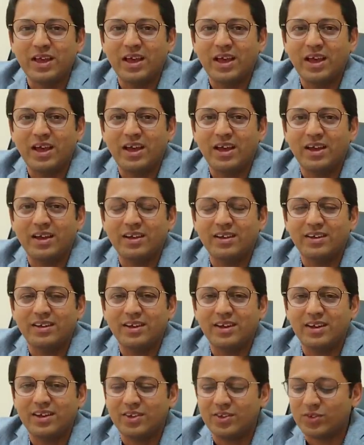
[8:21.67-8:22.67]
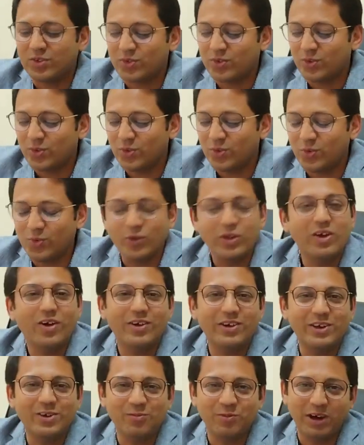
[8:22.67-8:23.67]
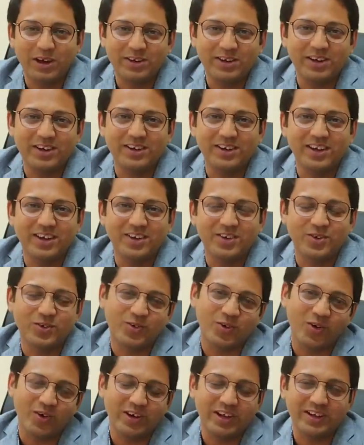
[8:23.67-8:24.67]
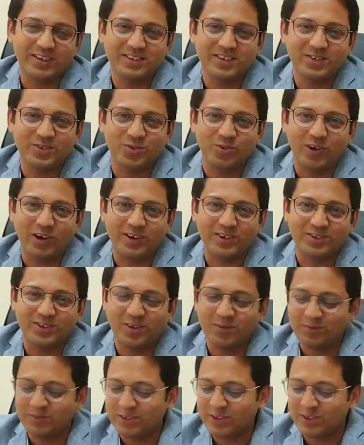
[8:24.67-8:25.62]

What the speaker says: and so we are invited to conduct this workshop.